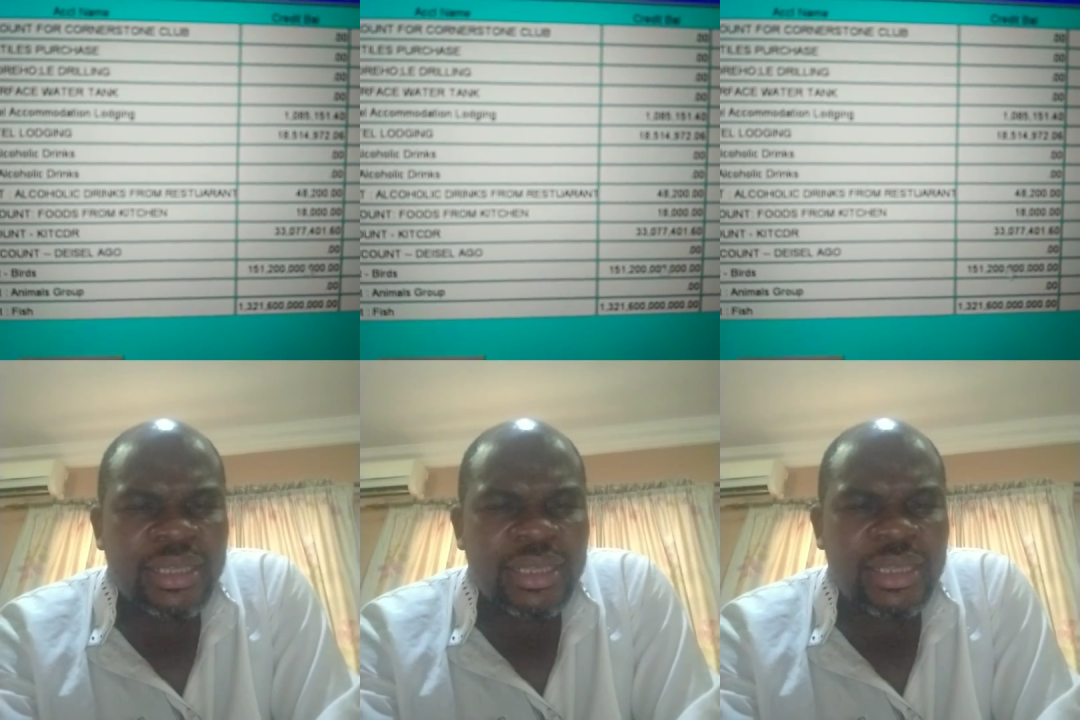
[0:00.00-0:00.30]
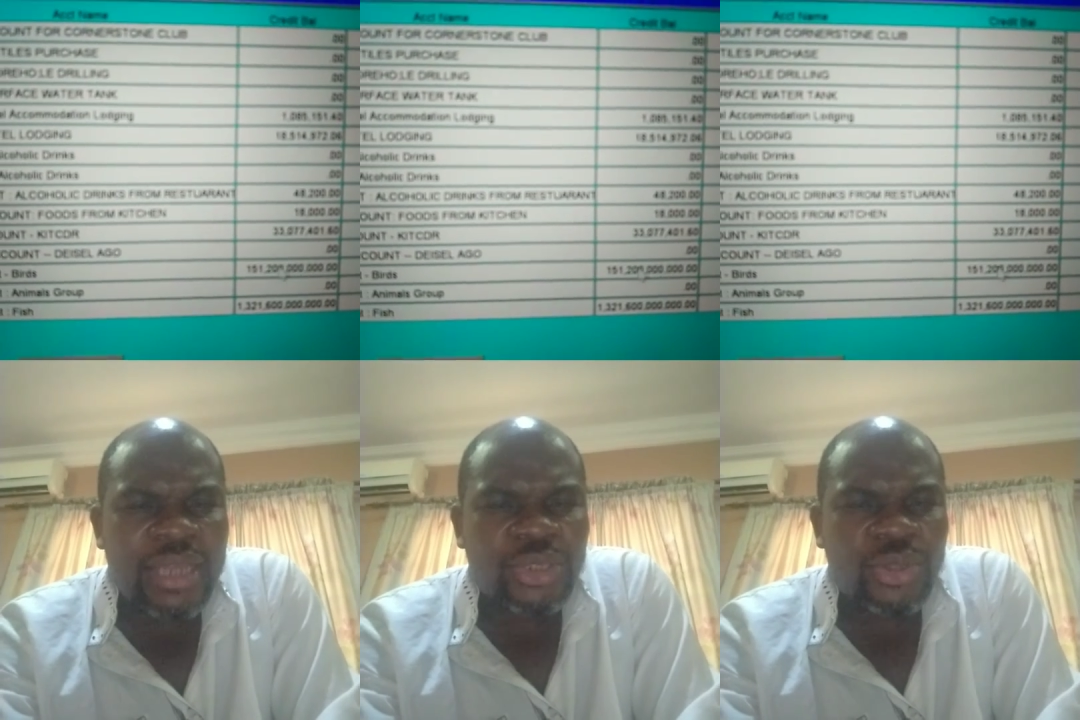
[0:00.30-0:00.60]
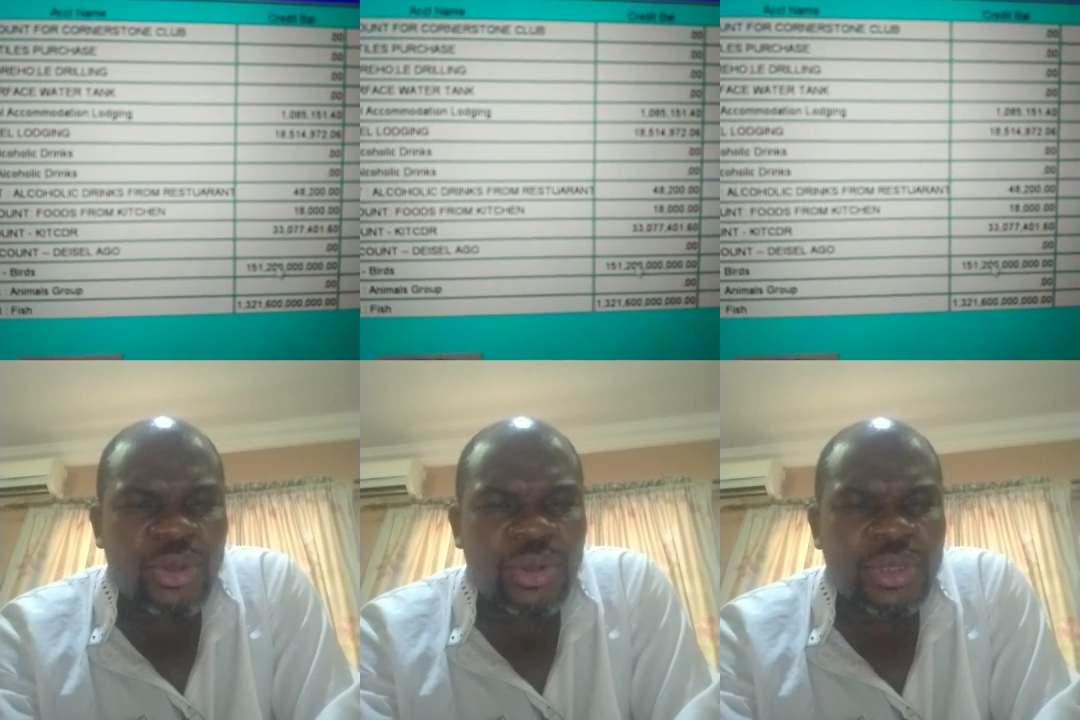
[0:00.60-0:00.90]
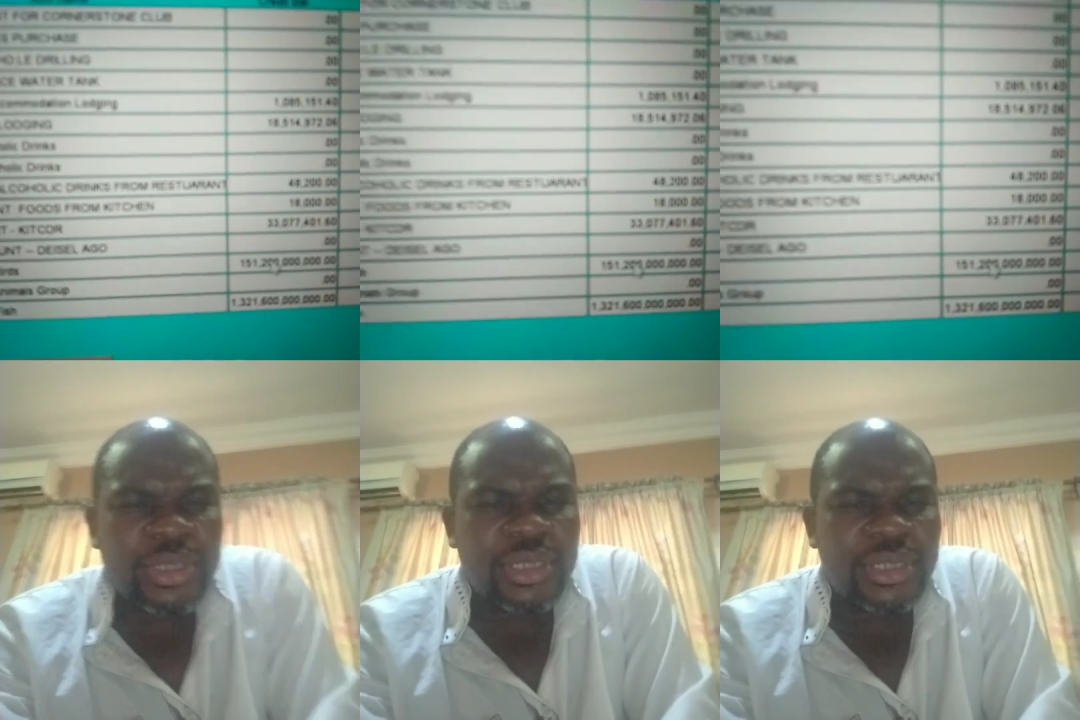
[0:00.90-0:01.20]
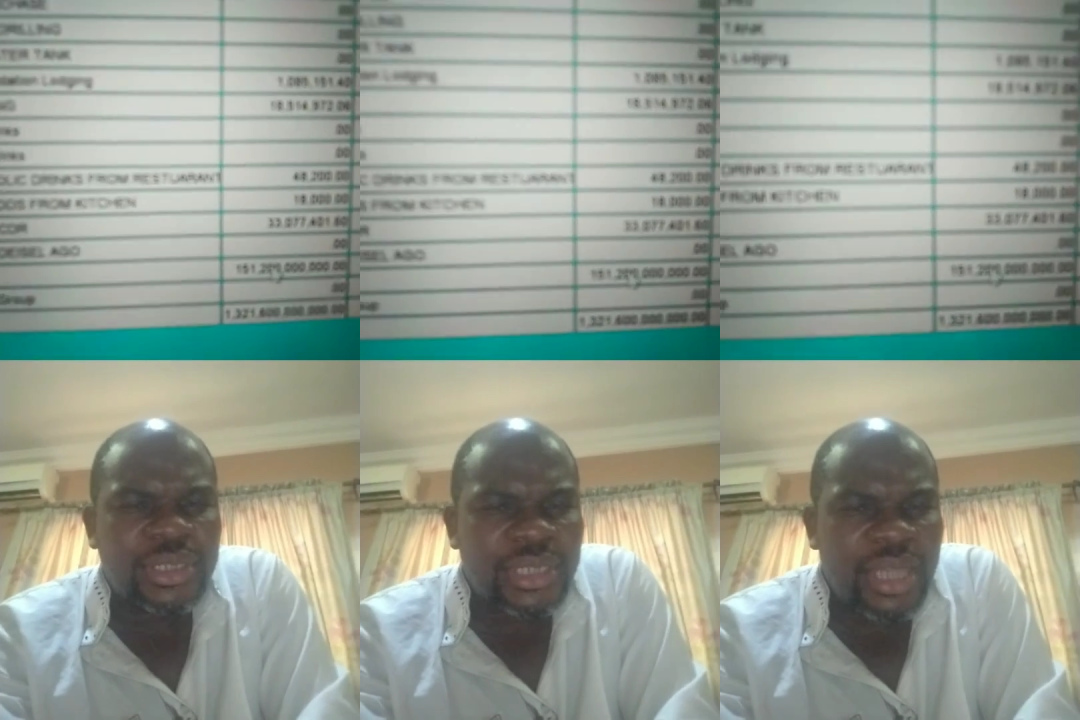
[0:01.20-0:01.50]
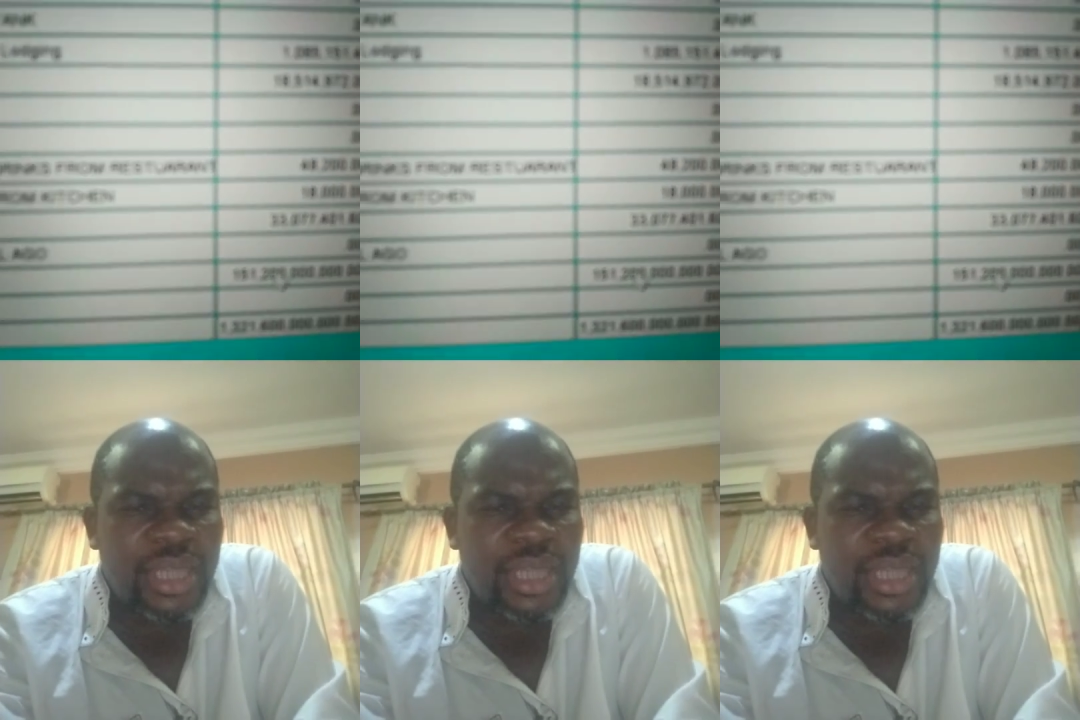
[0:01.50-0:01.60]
in our stock is this